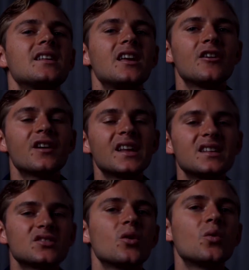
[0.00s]
here and
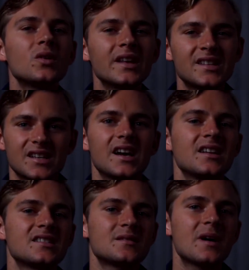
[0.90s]
it's only
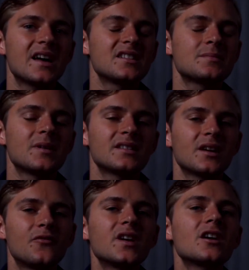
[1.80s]
Chinese management,
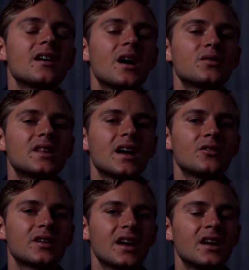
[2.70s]
I figure out that,
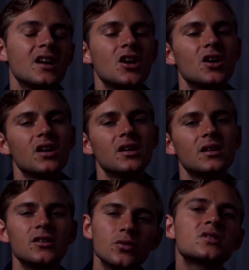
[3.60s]
okay,
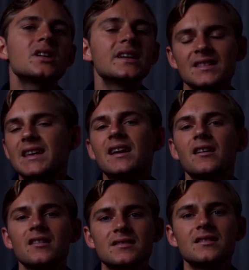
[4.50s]
usually it's
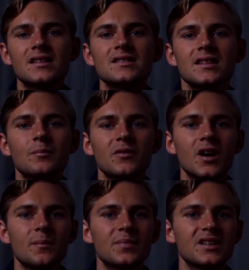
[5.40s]
chaos in these type of
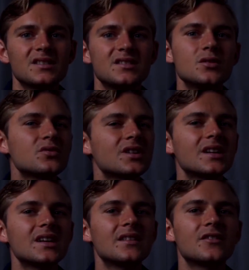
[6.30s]
companies.
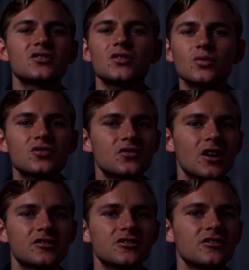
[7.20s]
Usually there's no
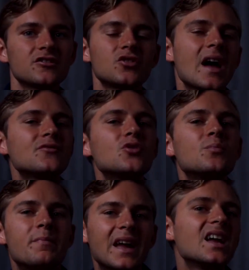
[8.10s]
structures, you have to
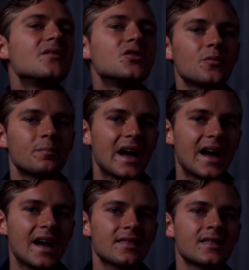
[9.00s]
pave your
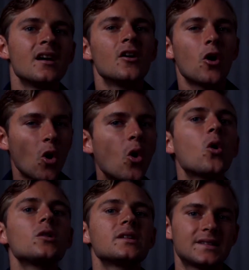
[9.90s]
path
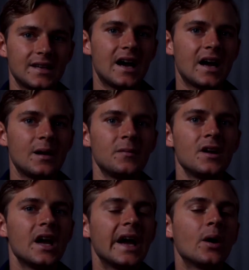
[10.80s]
all the time.
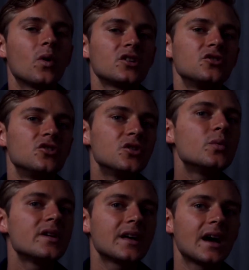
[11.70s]
And what you do
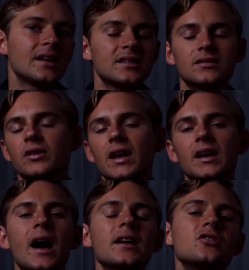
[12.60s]
with that is,
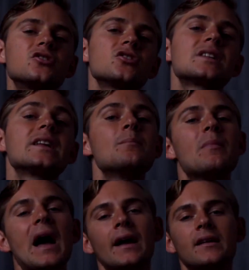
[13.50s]
okay, I could just lean
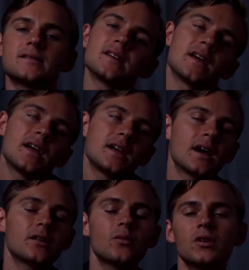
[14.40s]
back and say, hey,
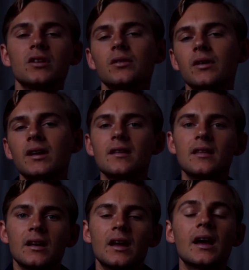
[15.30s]
I don't want to do
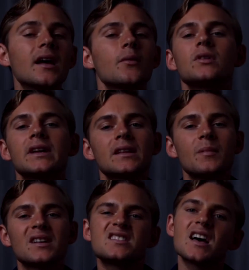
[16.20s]
anything, and I will get
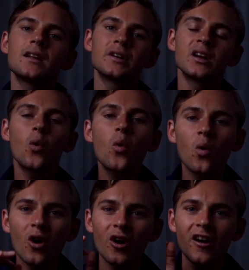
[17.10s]
my salary.
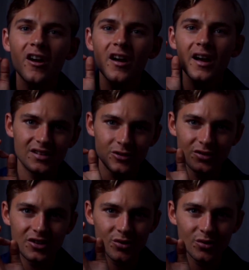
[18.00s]
Or you
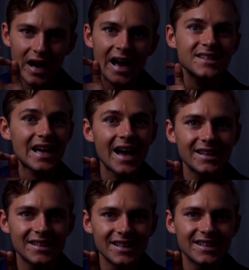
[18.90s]
do as I
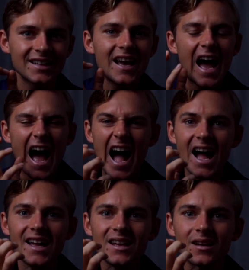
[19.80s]
did.
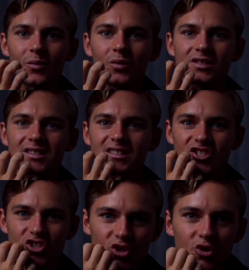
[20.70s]
I was
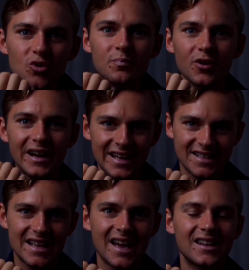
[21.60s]
super
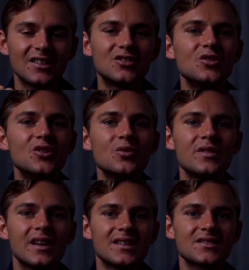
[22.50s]
excited to do
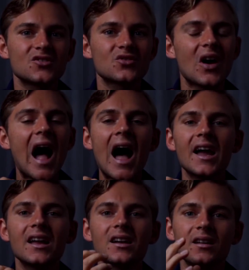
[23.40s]
this, so
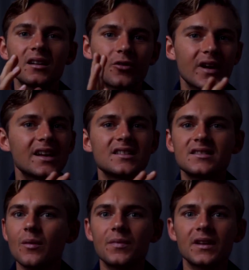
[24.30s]
I created
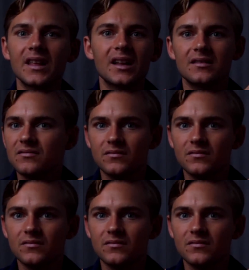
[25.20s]
something that